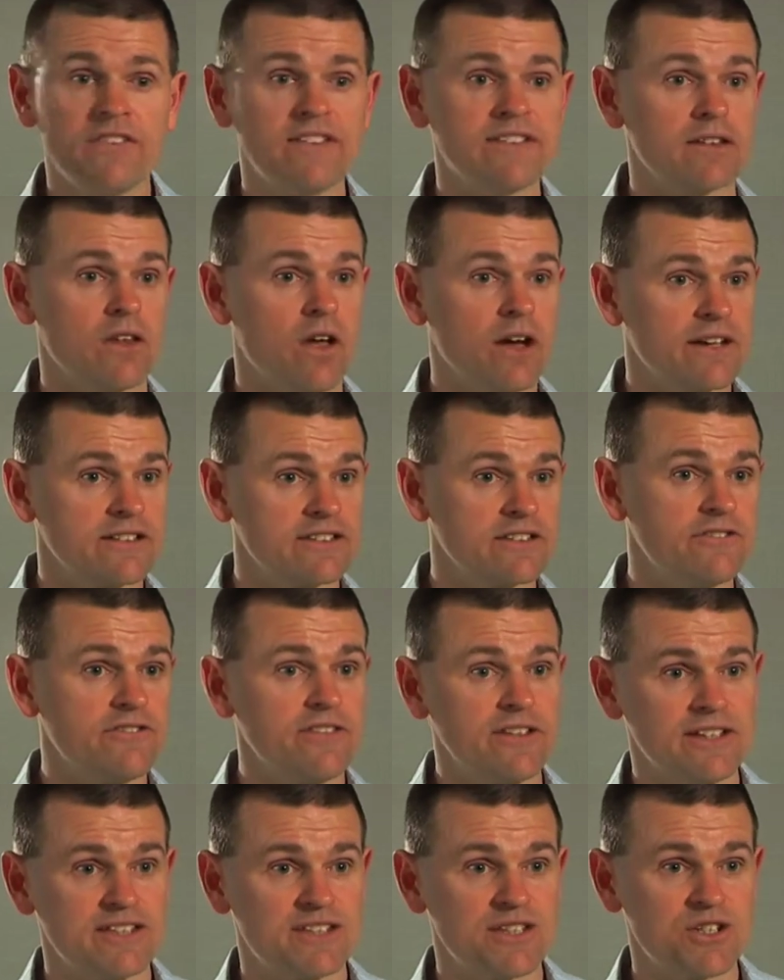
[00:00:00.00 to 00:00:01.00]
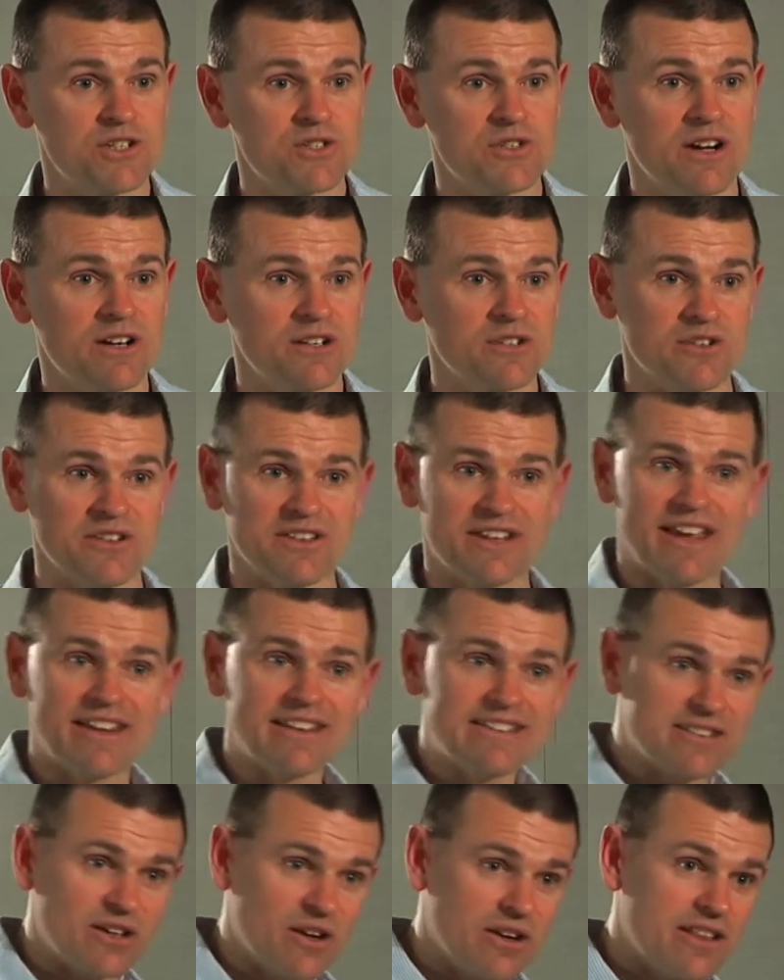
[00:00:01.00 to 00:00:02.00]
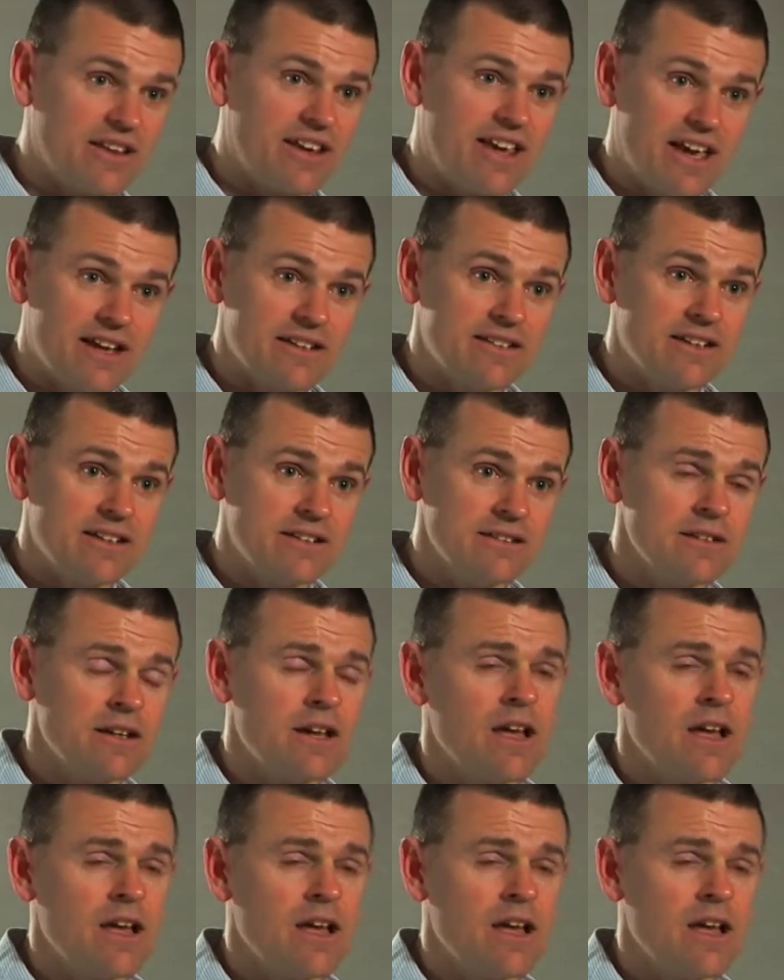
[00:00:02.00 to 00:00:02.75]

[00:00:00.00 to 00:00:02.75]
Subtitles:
is like as a fitness instructor on the other side of the counter.